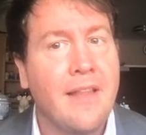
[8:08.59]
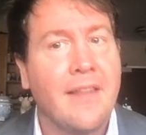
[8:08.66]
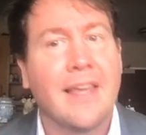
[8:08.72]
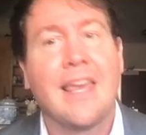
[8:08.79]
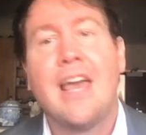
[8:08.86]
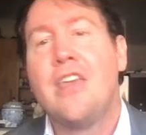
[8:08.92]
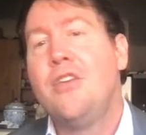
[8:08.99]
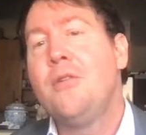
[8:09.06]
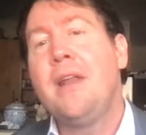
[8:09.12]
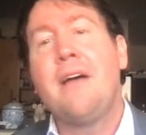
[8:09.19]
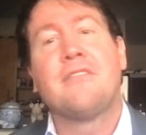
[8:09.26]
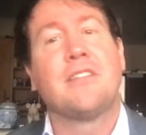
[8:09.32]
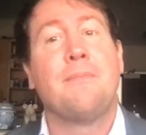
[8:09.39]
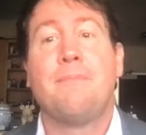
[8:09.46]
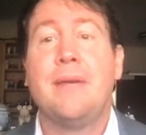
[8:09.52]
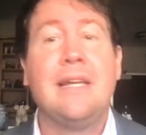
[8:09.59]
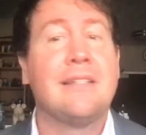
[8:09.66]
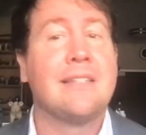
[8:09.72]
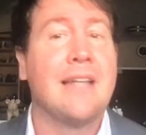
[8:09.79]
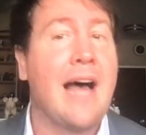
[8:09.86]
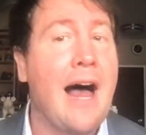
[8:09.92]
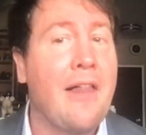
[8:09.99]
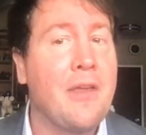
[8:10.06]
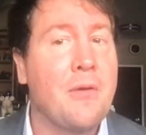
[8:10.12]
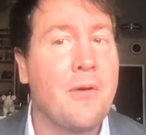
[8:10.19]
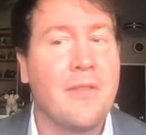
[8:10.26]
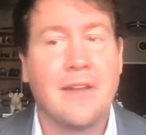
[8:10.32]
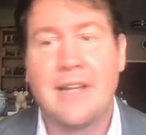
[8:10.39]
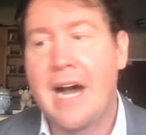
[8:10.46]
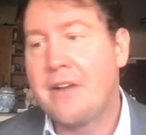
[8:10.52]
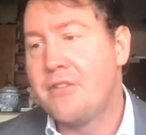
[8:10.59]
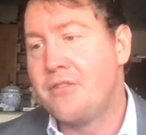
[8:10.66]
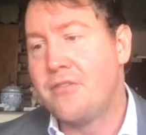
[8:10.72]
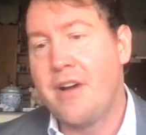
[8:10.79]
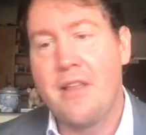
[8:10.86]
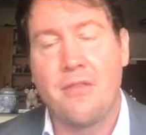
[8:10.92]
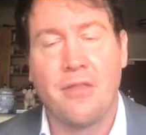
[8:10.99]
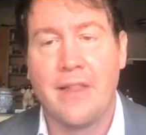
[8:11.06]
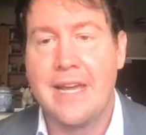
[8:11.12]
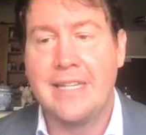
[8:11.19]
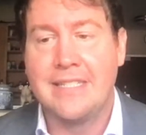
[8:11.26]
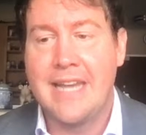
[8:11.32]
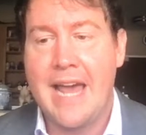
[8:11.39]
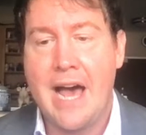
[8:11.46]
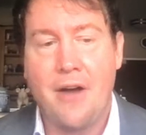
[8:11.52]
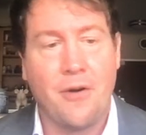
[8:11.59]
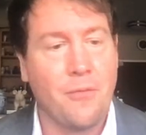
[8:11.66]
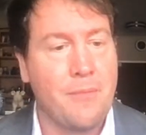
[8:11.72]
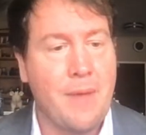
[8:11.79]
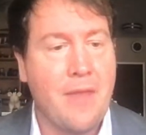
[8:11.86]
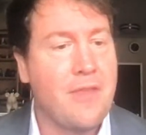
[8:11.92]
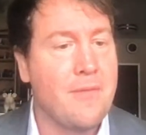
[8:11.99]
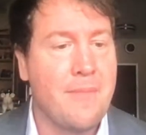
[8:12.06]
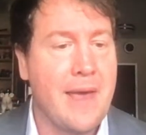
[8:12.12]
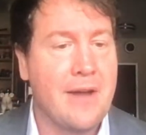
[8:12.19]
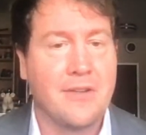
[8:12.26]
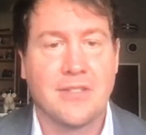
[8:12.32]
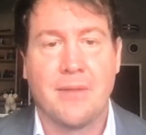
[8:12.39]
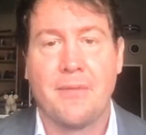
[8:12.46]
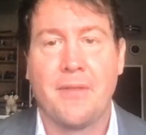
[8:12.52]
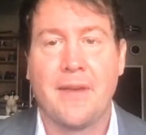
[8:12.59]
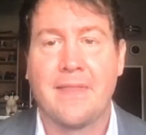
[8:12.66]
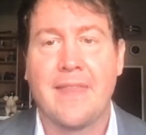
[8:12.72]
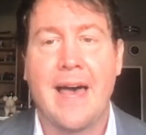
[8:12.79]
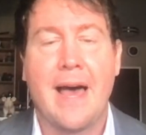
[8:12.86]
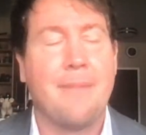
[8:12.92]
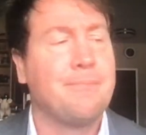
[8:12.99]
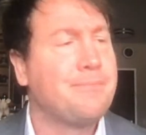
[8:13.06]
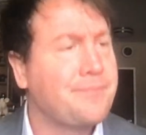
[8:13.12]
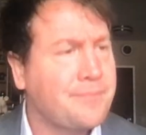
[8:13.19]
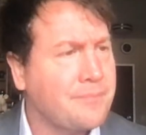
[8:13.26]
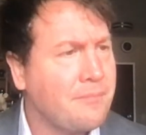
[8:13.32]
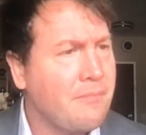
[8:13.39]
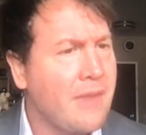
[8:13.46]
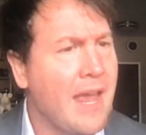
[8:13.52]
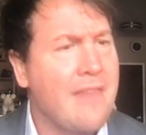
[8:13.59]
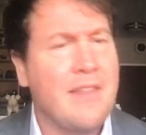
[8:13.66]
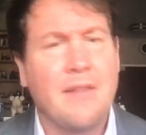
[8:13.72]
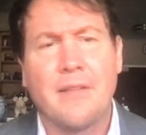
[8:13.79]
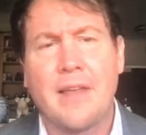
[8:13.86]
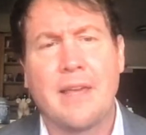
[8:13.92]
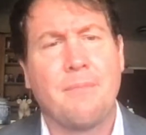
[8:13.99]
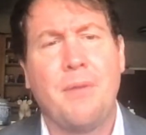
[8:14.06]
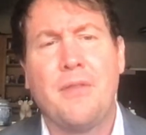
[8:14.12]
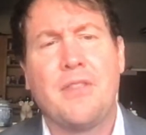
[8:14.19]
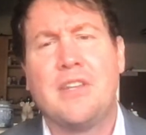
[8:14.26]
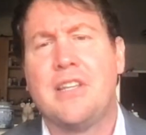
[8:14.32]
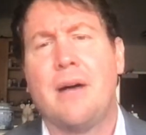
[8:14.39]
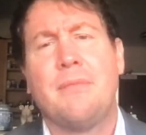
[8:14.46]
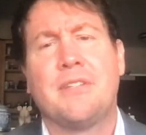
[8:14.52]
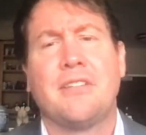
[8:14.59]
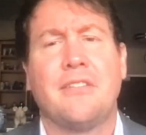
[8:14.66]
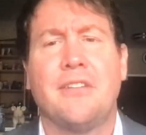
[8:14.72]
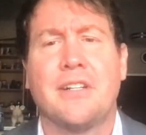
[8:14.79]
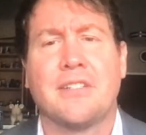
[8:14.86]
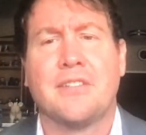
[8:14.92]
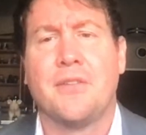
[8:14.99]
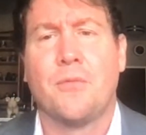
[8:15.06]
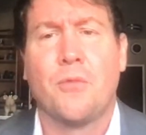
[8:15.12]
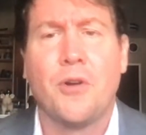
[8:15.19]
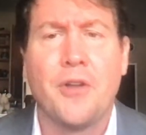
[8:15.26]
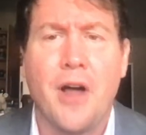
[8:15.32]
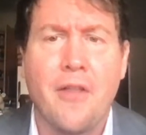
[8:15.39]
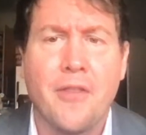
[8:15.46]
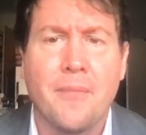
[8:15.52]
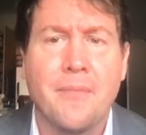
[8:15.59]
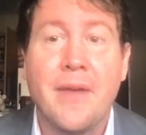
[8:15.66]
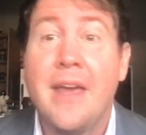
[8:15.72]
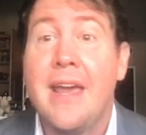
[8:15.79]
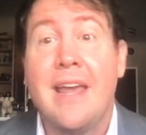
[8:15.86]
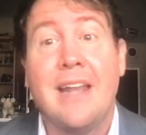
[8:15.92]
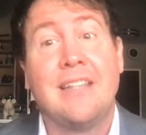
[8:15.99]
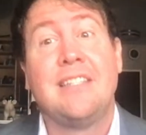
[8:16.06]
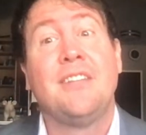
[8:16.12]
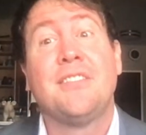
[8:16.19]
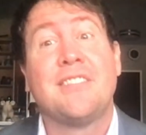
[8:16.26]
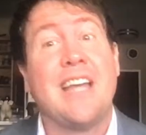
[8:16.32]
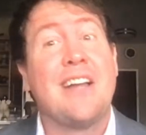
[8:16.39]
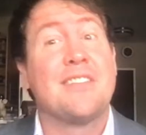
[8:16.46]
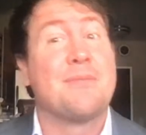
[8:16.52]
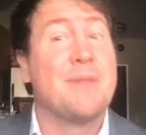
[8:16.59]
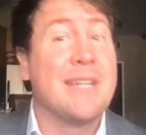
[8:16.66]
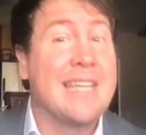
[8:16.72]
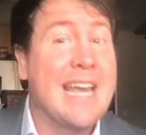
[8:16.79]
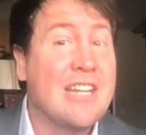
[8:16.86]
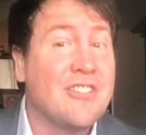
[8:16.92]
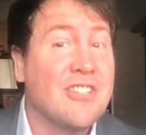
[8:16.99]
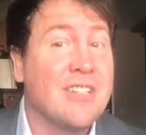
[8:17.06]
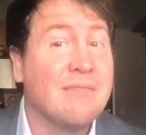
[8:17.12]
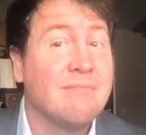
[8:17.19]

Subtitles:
Like, you can have some beats in Hollywood that Dr. Dre lays down or Method Man or something like that, and then, like, put the dumbest lyrics in the world on them. It still sounds pretty catchy,